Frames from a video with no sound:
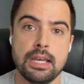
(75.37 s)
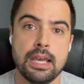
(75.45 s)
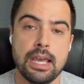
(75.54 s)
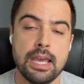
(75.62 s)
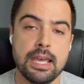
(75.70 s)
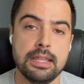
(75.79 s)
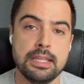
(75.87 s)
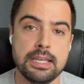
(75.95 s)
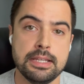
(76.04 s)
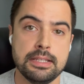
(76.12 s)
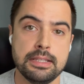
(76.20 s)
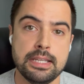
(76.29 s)
and
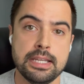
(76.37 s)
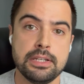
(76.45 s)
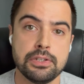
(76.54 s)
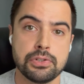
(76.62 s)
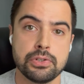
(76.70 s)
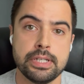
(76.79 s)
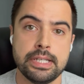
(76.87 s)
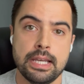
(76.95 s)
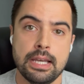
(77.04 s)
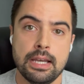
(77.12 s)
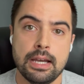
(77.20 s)
the industry,